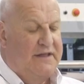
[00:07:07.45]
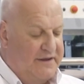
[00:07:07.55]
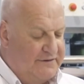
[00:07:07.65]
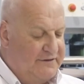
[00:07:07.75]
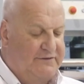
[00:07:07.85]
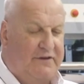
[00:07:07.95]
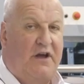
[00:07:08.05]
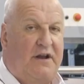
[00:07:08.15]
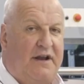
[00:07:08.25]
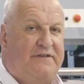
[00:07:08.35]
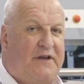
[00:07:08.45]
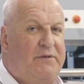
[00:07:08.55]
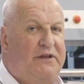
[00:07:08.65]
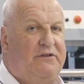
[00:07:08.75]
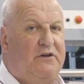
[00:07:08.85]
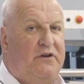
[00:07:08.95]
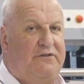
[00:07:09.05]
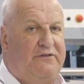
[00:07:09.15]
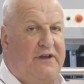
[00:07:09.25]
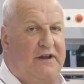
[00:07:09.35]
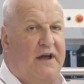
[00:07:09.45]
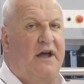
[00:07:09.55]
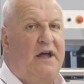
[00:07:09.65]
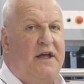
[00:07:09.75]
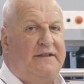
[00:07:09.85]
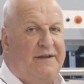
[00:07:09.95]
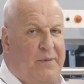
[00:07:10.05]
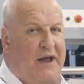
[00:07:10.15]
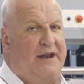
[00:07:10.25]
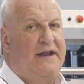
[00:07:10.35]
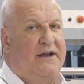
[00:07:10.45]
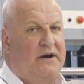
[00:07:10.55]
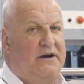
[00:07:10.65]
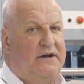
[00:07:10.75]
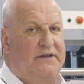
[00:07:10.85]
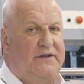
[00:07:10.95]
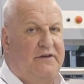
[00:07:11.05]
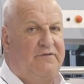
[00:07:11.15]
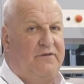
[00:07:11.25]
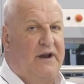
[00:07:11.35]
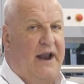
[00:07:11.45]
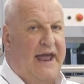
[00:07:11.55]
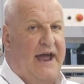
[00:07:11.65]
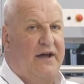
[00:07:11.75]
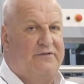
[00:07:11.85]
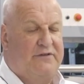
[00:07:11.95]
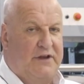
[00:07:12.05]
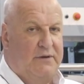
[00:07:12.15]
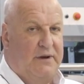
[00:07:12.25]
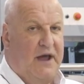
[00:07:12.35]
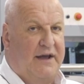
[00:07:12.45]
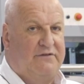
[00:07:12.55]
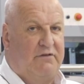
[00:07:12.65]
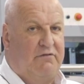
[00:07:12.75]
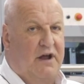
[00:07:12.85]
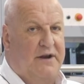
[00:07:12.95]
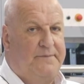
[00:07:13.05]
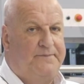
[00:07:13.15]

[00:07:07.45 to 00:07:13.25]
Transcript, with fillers: This is certainly something to consider depending on the different layouts that you would like to run.